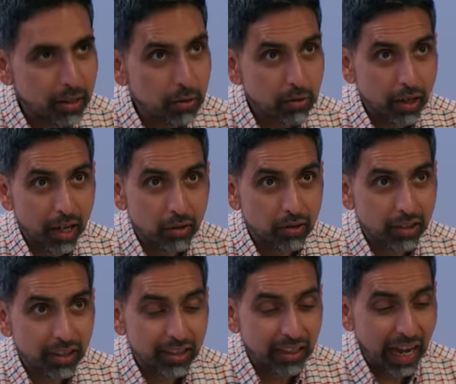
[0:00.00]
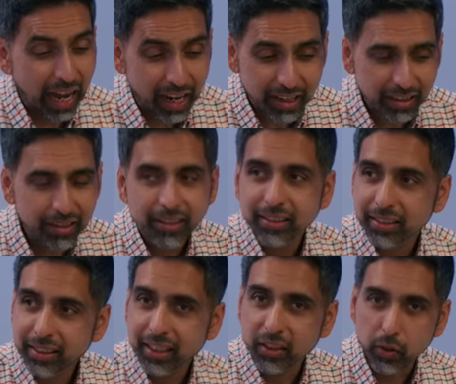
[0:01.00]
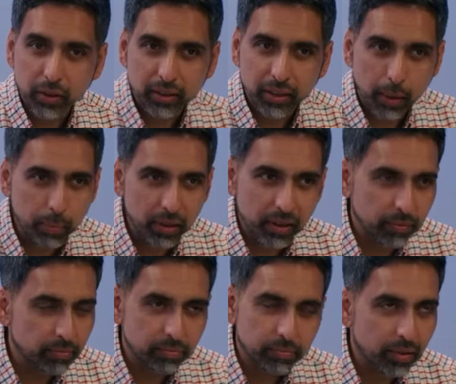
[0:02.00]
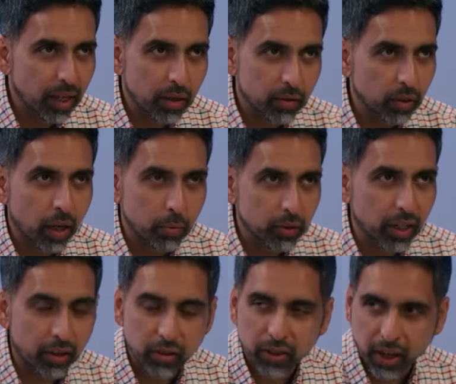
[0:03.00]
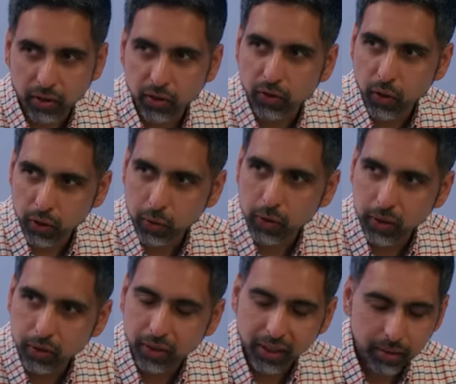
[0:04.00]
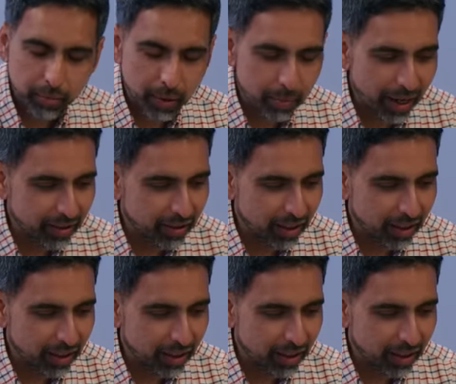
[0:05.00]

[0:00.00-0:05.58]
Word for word: 2009, uh, there was a couple of almost 100,000 folks who were using it uh, back